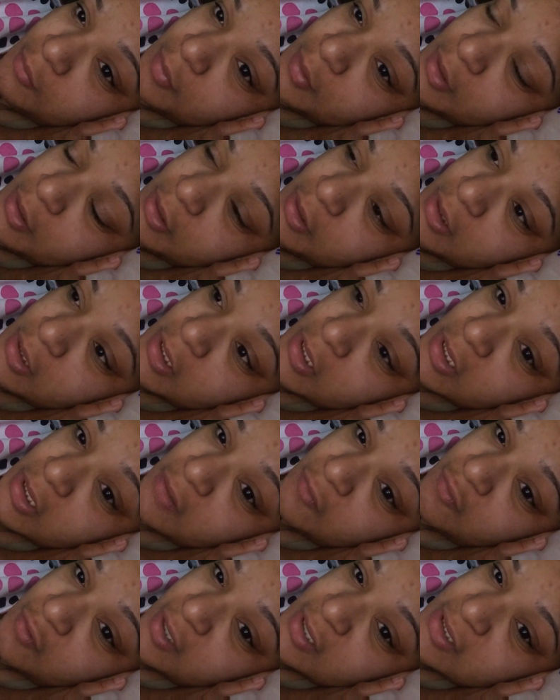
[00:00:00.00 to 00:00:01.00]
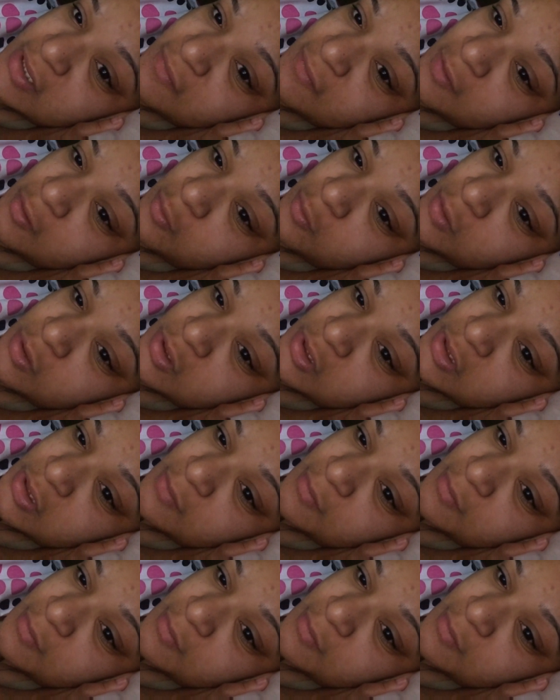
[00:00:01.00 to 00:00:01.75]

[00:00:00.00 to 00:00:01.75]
But if you guys have any questions,